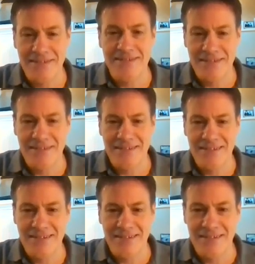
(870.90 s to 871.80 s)

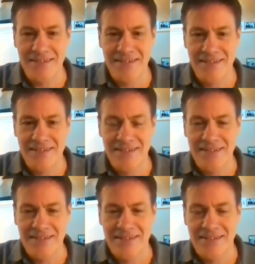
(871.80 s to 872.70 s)

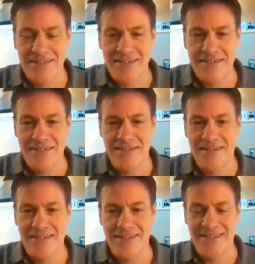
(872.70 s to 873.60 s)

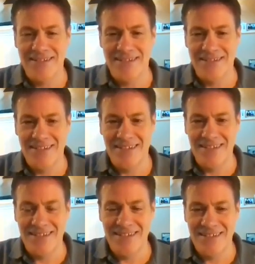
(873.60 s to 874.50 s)
No words are spoken by the person on screen.